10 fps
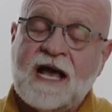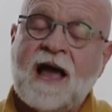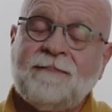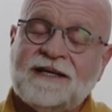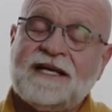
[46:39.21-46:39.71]

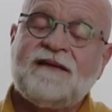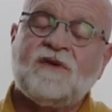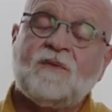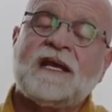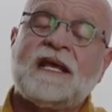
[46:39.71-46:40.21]
I believe
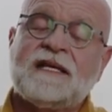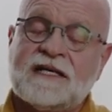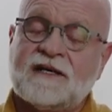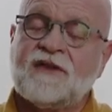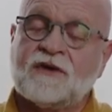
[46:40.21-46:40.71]
that what he
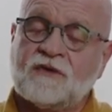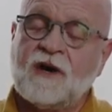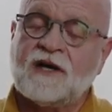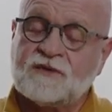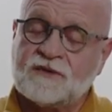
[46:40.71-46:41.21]
did on the
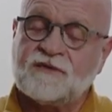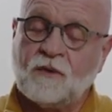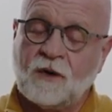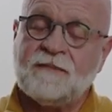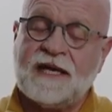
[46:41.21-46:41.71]
cross was
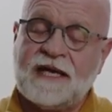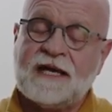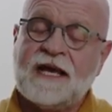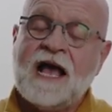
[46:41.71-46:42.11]
for me.